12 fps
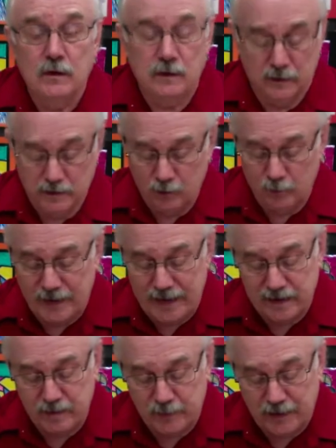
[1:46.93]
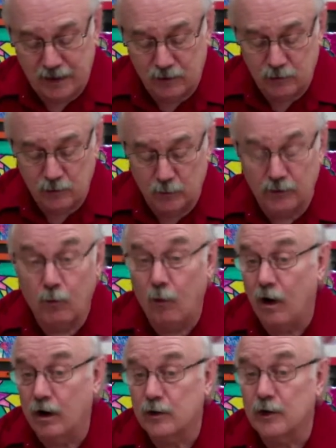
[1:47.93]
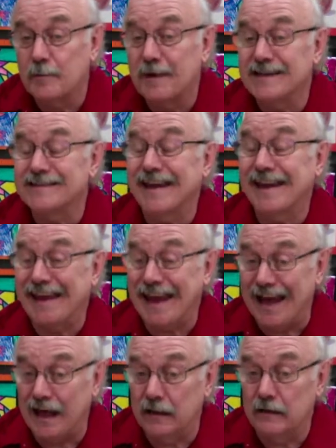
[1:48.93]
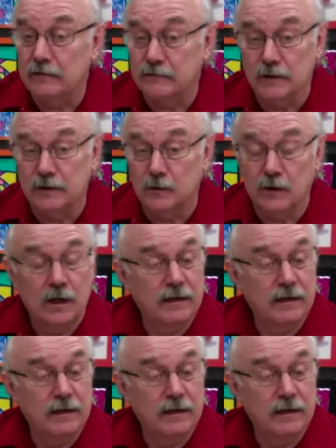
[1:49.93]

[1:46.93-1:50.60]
little bag of powder with water, it makes a gallon of glue.